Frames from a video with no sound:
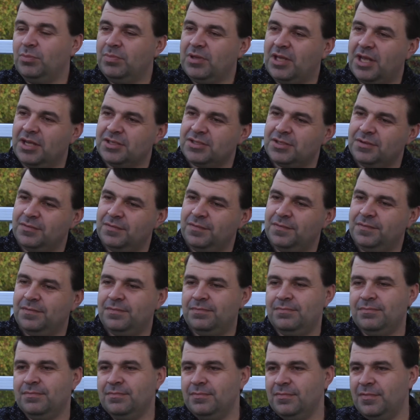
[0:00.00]
because of
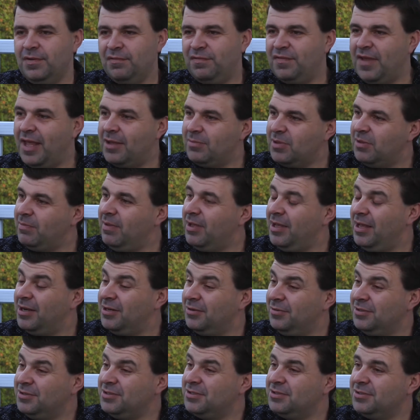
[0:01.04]
family
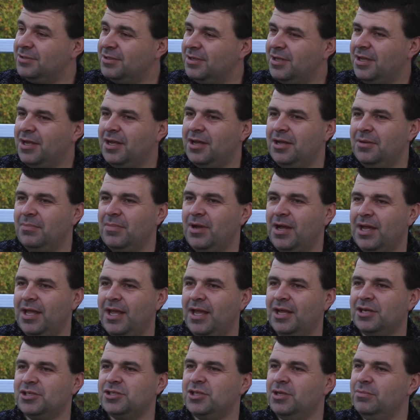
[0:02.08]
matters, I
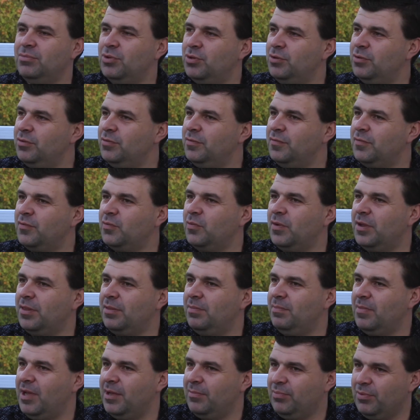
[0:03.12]
actually moved
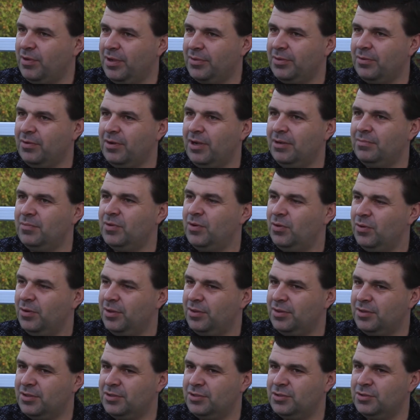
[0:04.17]
with my brother up
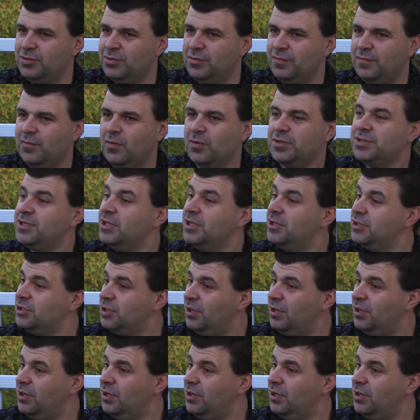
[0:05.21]
north to Fort St.